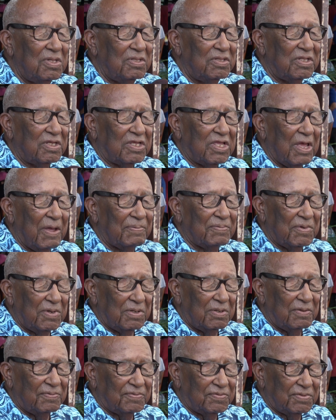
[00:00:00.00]
The
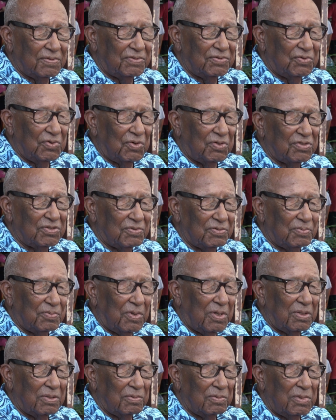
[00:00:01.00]
captain of St. George's
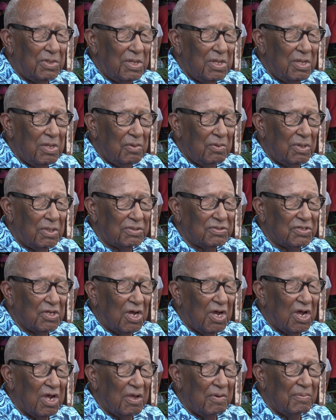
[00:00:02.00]
one
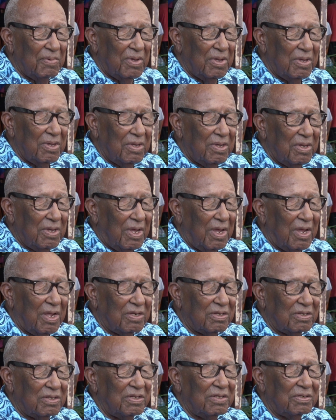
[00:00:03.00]
time, and